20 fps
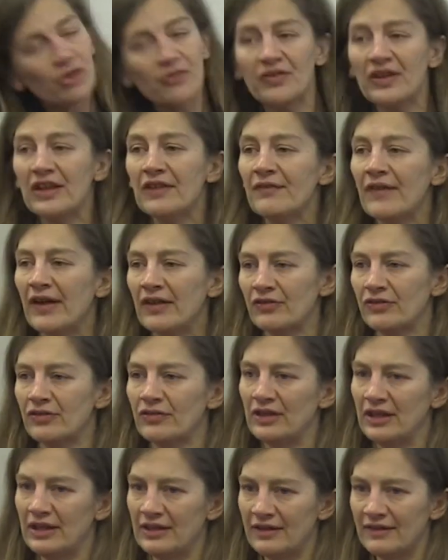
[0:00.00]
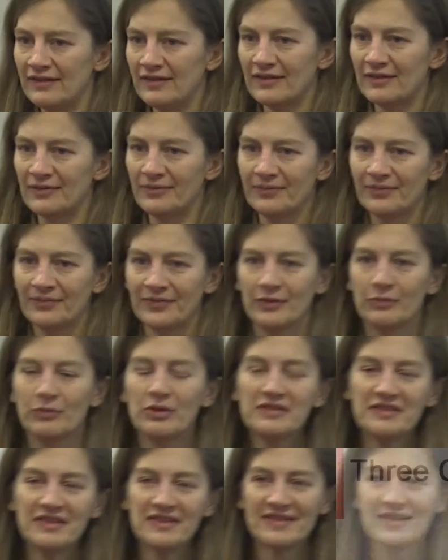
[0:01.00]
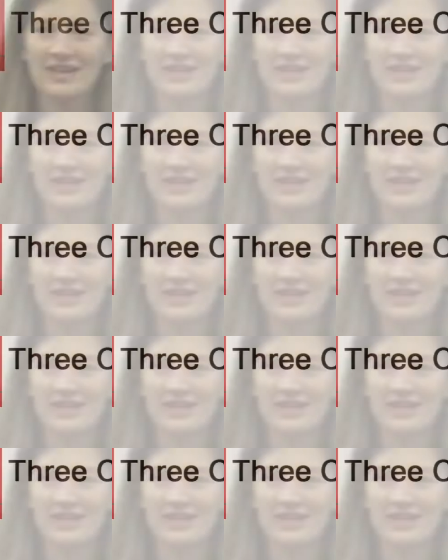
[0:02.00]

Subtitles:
of inventory in it. What does